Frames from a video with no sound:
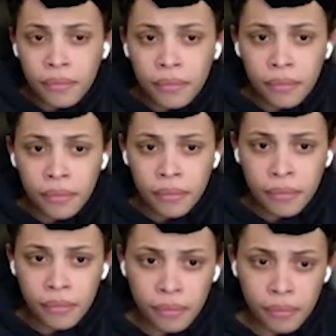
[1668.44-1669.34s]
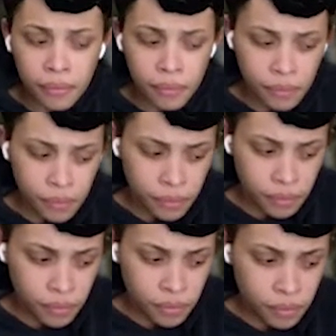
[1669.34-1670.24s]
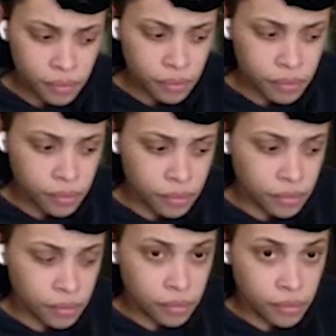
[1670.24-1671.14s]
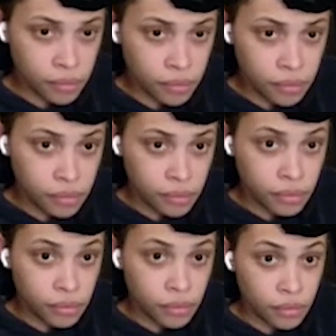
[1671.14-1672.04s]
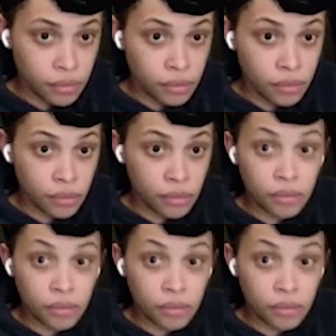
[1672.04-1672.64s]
[no speech]